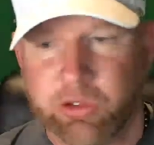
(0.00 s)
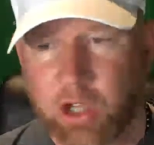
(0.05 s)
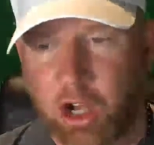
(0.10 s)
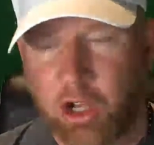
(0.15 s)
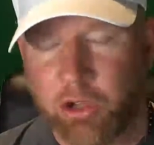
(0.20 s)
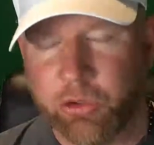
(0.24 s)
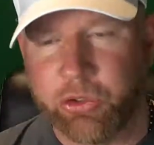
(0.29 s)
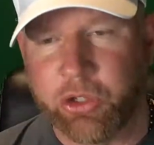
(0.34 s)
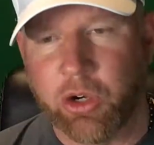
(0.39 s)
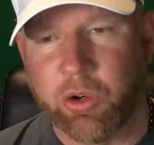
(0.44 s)

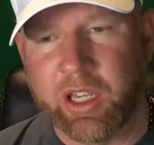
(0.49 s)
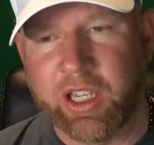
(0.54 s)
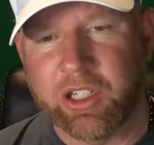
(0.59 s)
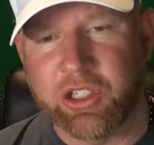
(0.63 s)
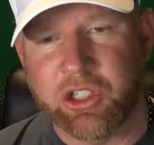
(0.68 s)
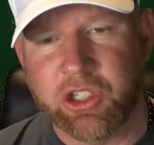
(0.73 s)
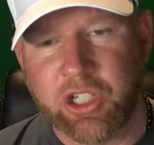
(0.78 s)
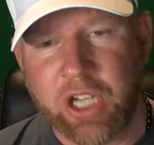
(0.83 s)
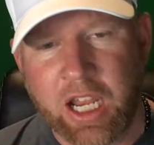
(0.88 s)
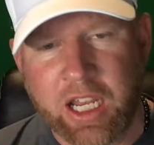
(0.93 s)
also
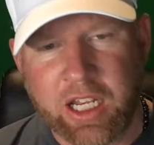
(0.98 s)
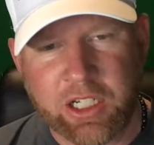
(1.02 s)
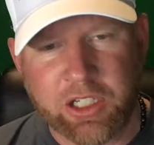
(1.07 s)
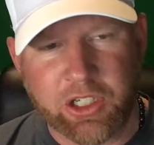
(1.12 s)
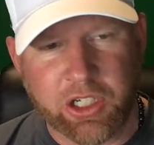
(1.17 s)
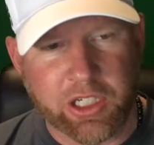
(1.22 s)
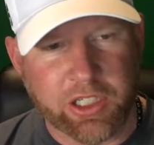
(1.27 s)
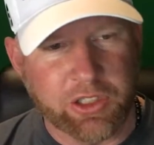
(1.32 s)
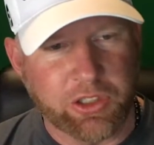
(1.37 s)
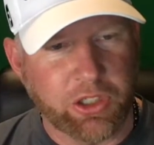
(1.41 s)

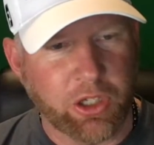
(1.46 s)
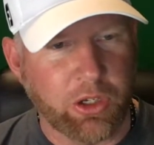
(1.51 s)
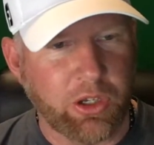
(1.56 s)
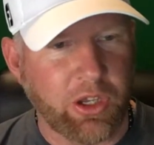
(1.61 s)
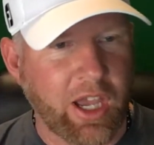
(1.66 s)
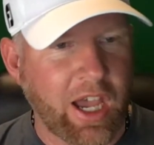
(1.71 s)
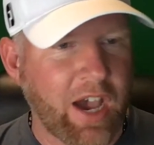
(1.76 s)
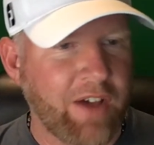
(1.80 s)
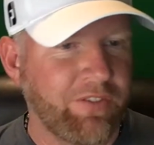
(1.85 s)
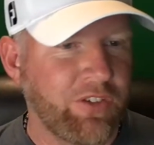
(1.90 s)
exchanges. So you
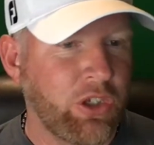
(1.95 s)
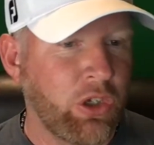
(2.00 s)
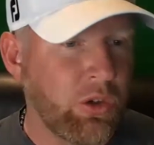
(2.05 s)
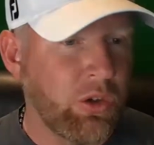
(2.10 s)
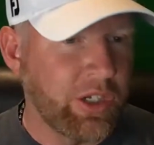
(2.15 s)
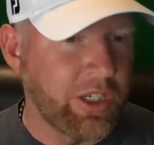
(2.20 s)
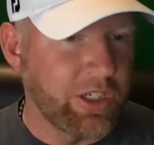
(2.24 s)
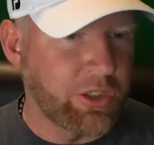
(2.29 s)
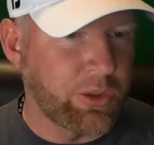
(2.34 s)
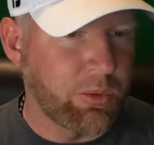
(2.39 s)
have
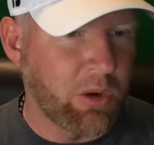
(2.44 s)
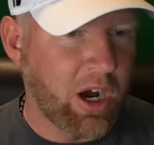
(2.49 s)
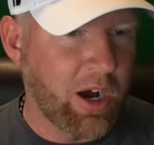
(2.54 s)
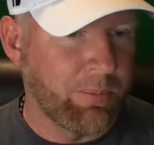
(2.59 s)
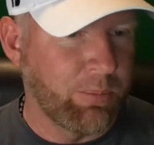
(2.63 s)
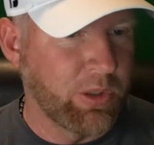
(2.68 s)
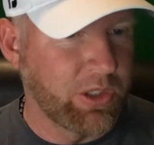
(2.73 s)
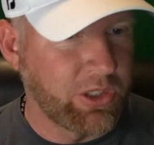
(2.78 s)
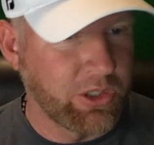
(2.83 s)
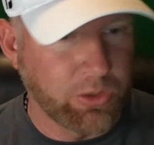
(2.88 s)
Uniswap,
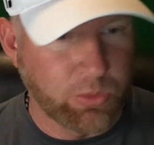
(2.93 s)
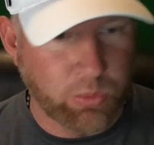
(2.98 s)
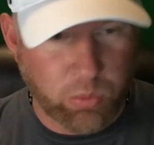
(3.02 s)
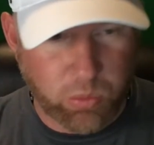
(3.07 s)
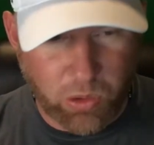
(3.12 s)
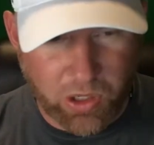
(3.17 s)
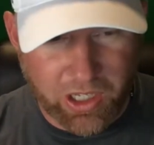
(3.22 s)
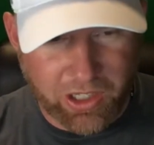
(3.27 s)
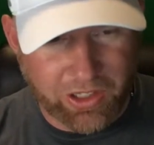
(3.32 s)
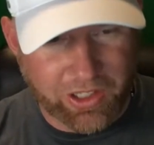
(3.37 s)
which is
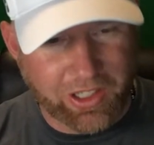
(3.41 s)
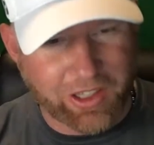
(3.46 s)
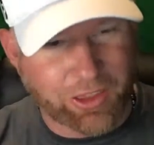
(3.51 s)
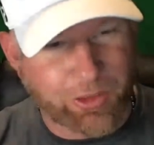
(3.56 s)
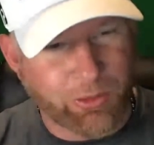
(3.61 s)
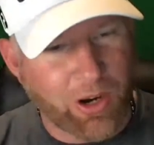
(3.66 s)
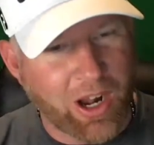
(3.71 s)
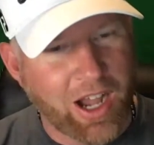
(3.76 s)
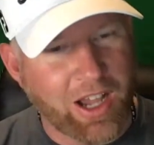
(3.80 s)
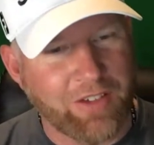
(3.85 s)
really
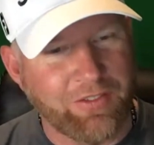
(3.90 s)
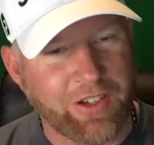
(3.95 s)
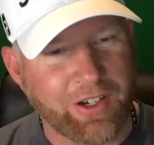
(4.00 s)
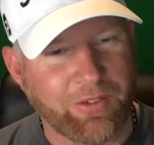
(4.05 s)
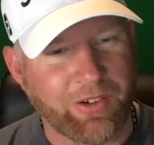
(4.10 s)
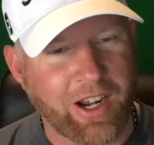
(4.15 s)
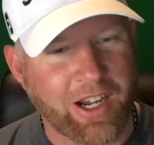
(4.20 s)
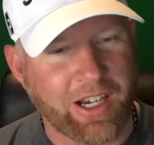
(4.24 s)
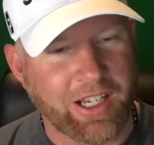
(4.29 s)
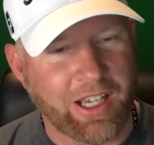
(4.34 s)
thriving
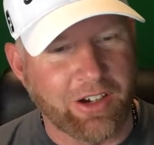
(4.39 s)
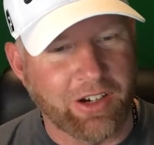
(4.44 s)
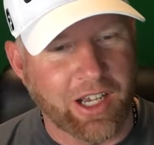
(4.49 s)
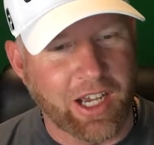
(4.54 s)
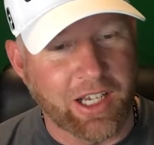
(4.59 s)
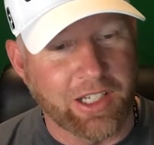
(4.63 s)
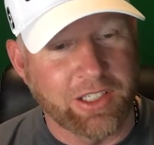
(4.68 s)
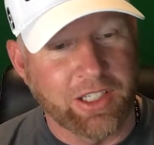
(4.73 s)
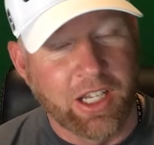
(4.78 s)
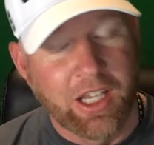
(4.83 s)
right now,
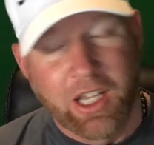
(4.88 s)
guys.